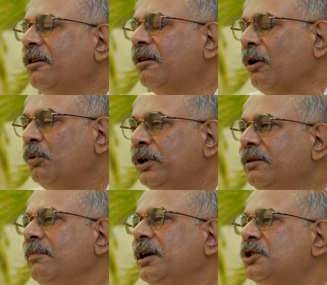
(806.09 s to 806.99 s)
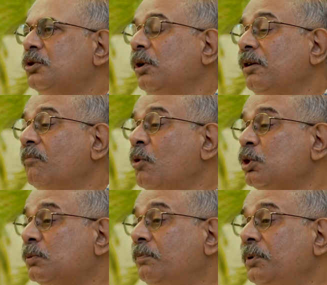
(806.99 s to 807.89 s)
crowded metro and
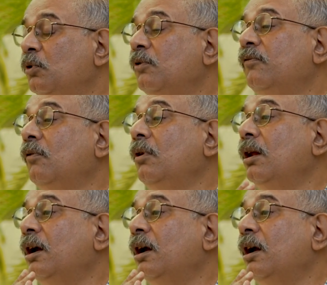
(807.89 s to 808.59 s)
most beautiful